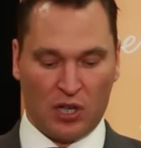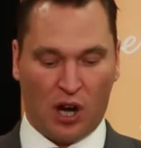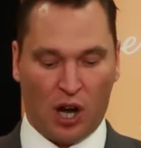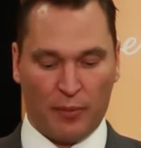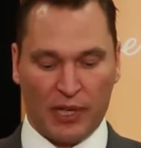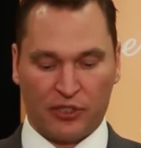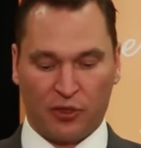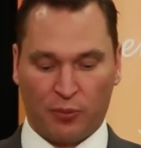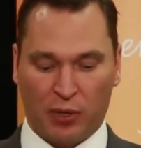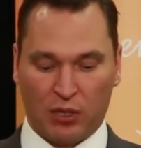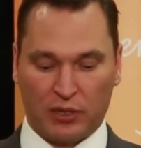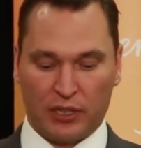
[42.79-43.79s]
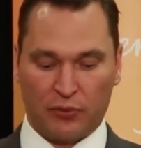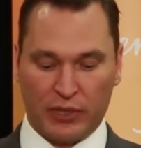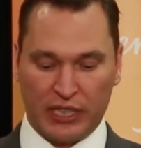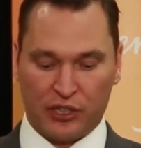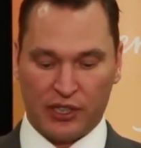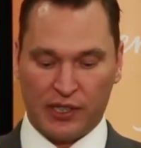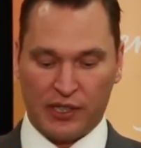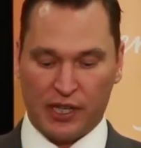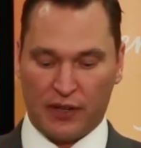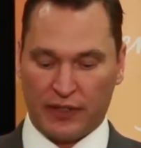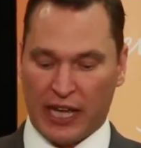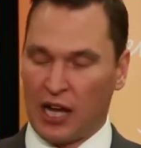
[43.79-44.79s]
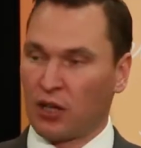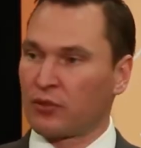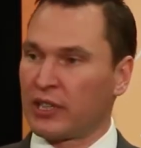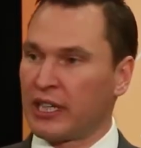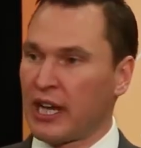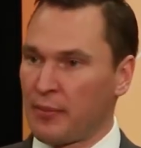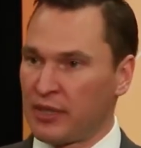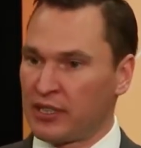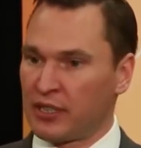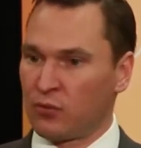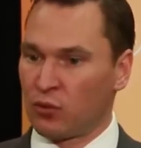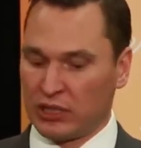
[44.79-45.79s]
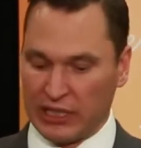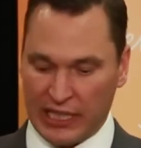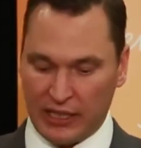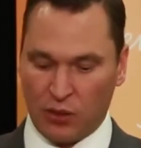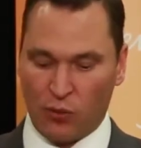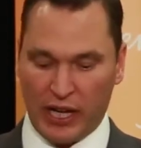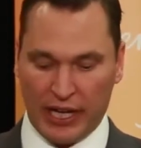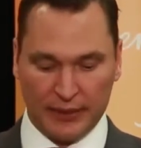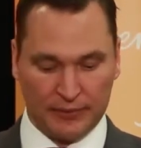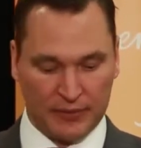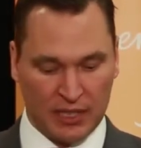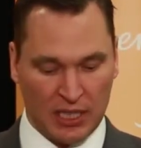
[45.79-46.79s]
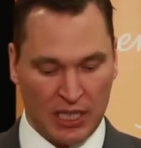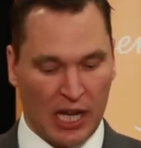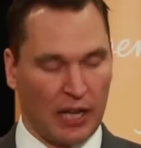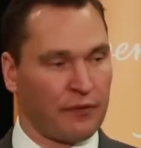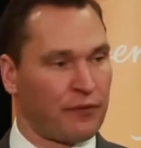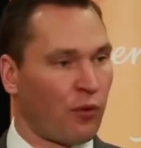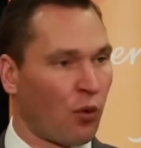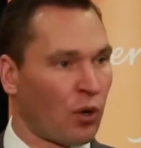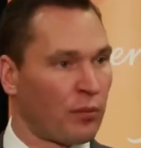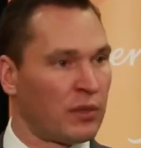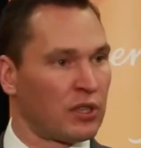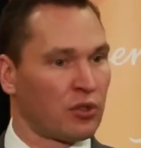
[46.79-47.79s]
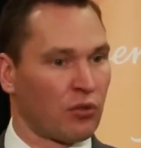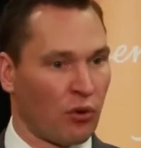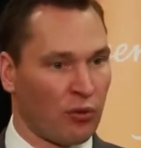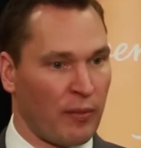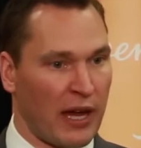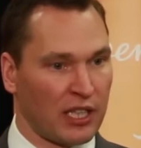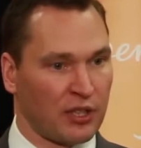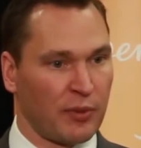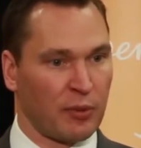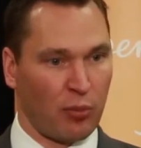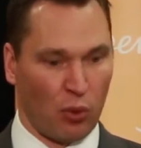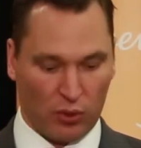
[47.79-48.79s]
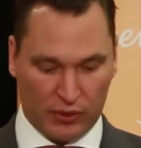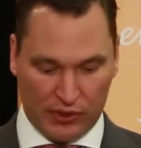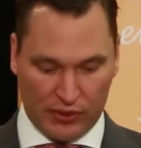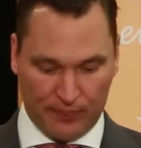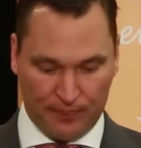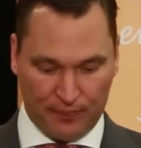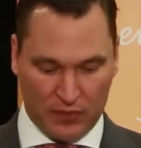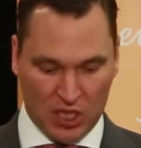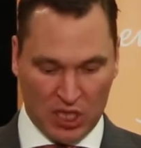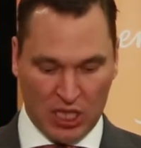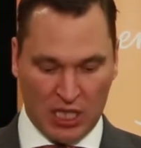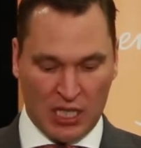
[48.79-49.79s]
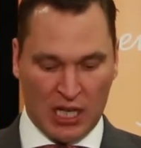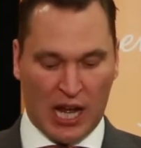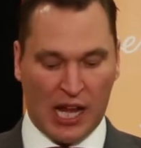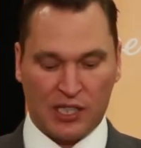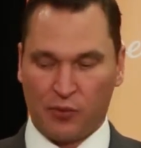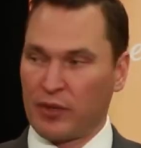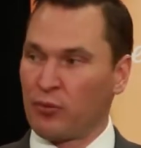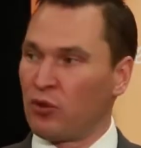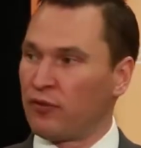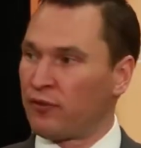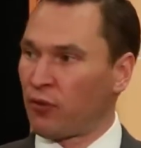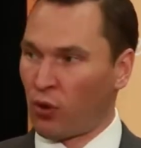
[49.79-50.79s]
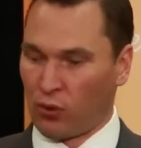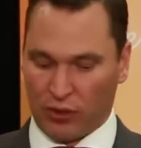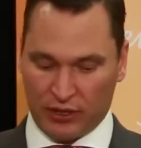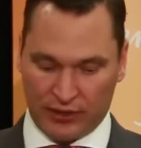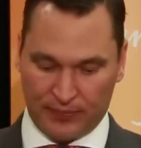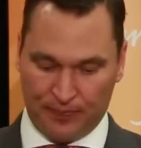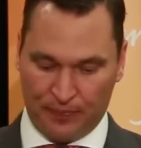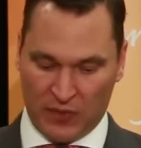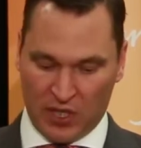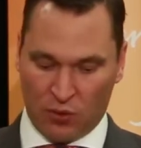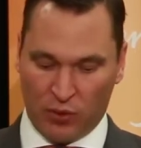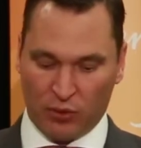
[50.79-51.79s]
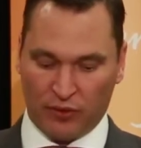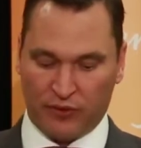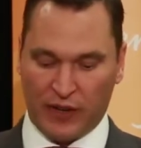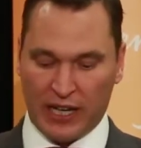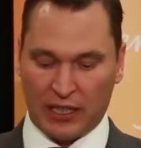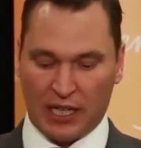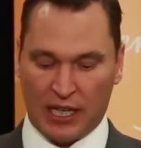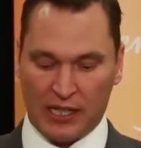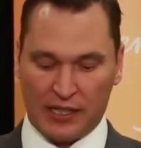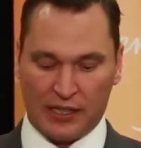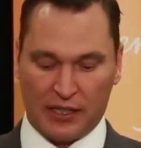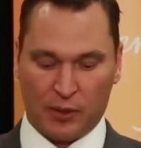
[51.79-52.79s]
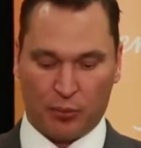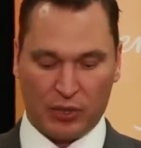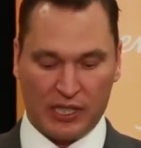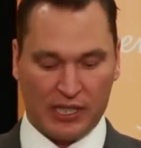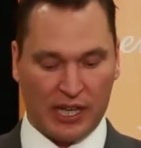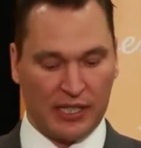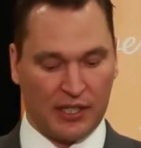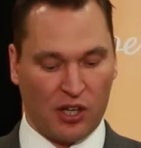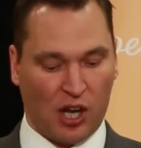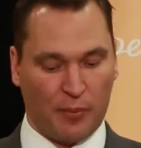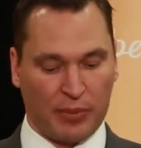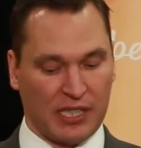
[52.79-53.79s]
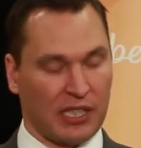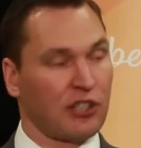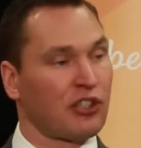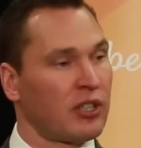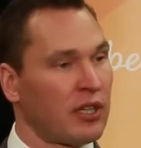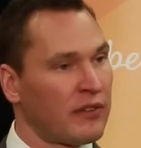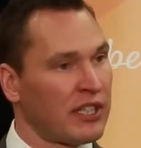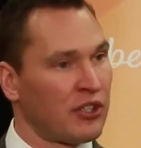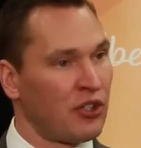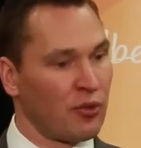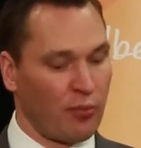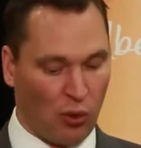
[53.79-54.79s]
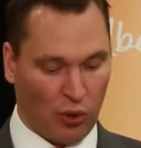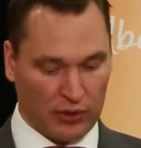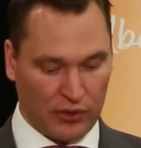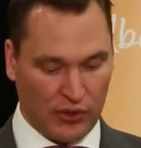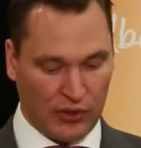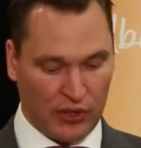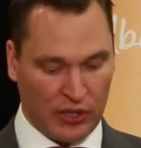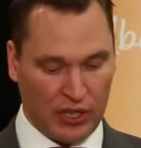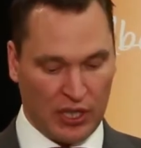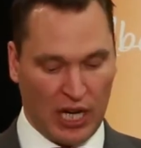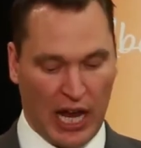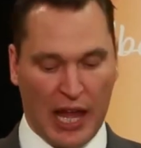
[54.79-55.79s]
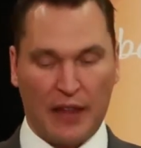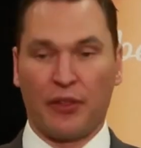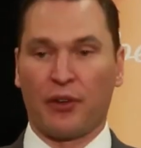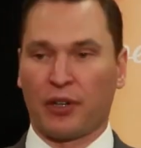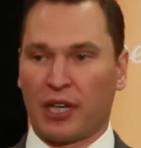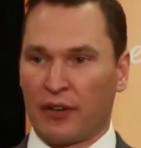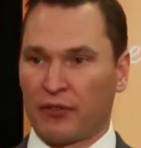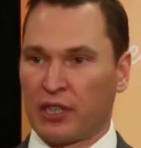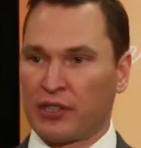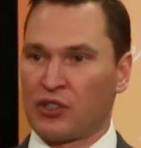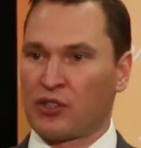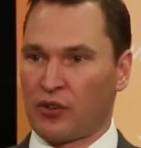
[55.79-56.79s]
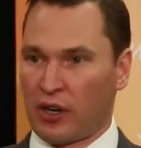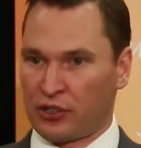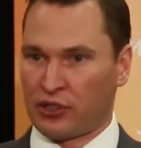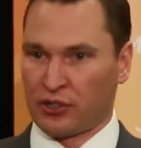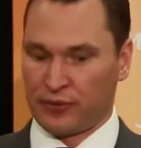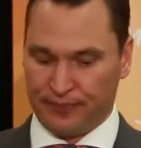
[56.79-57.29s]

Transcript: Our metropolitan regions of Calgary and Edmonton will lead the way and form growth management boards. As we move forward, we will finalize the precise composition of these new boards and their governance structure.